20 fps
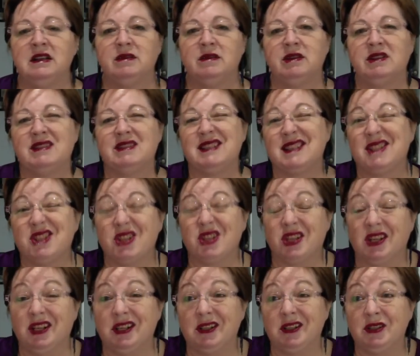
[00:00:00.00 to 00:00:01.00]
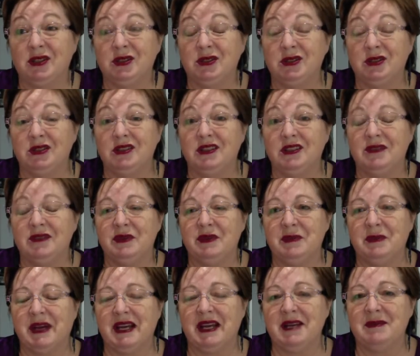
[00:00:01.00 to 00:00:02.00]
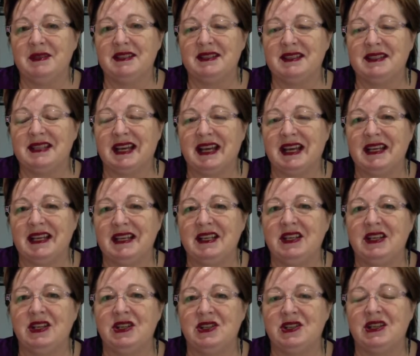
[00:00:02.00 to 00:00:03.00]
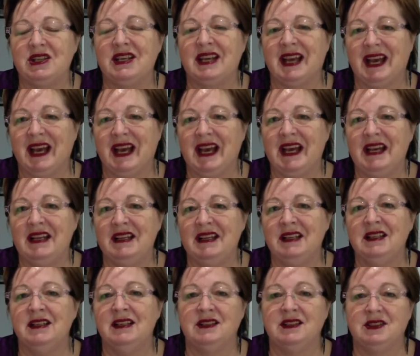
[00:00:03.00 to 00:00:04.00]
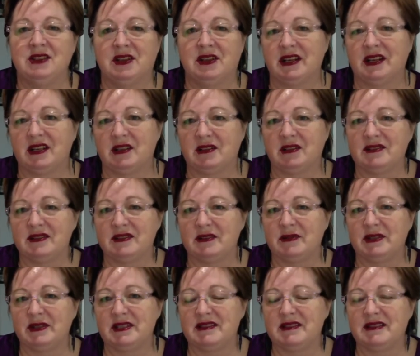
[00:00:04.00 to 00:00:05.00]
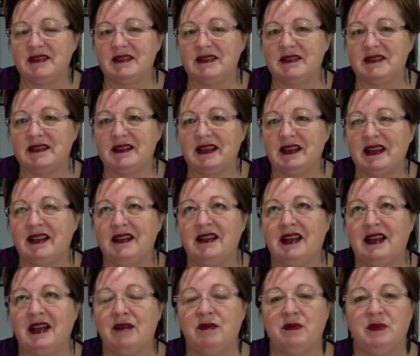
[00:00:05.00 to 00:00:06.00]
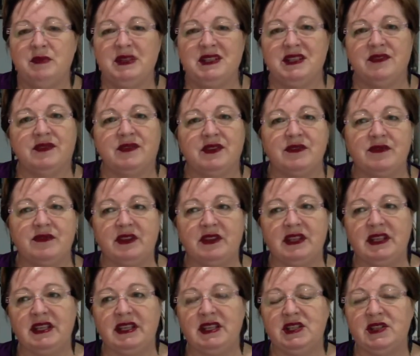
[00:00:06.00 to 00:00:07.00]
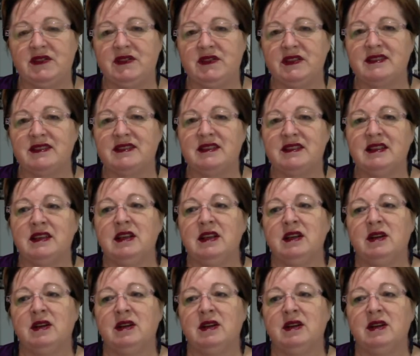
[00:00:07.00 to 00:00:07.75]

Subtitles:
Whereas in childhood, if we made a mistake, it usually had dire consequences, and they will be different for each of us,